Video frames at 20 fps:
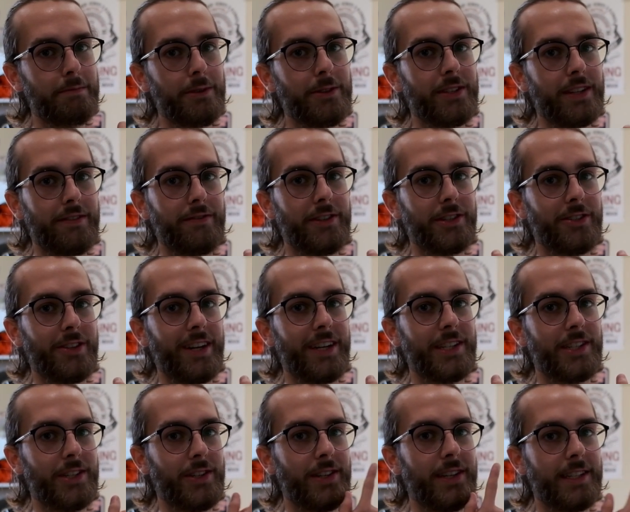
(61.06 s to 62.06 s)
music
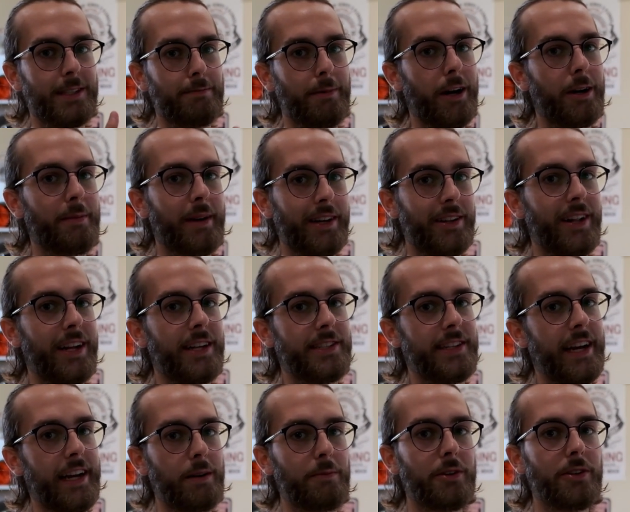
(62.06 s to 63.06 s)
visualizer inspired by glass
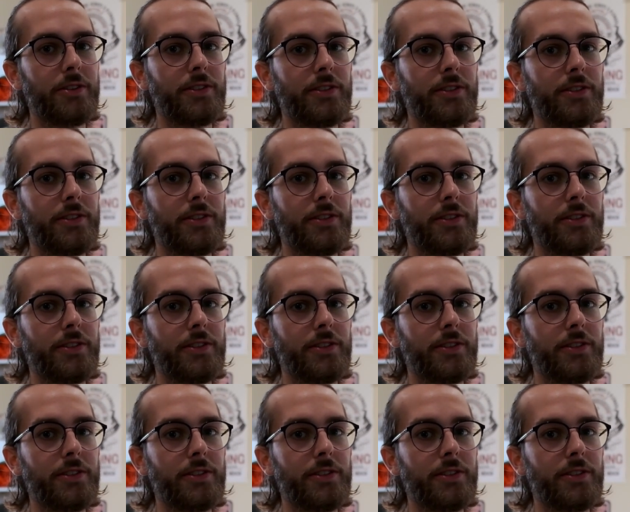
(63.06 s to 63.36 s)
animals.